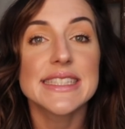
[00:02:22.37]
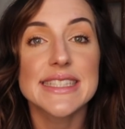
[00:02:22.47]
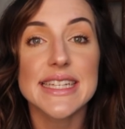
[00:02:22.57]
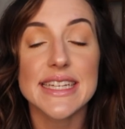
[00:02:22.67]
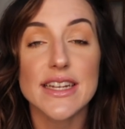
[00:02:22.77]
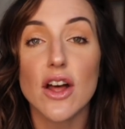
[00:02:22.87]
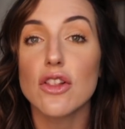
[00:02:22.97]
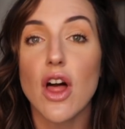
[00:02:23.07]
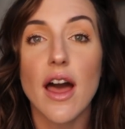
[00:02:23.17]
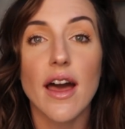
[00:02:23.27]
did a
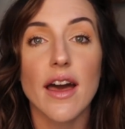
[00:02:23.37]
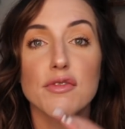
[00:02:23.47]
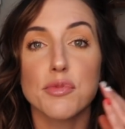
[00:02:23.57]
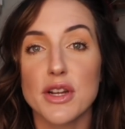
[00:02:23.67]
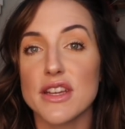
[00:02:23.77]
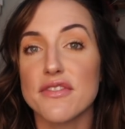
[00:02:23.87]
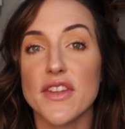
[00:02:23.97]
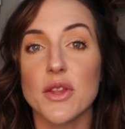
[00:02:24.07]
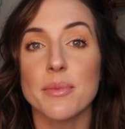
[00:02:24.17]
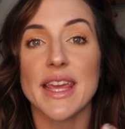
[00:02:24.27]
lot of
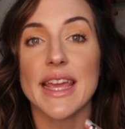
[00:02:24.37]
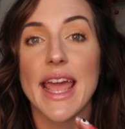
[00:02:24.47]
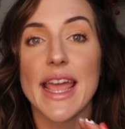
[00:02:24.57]
pre-filming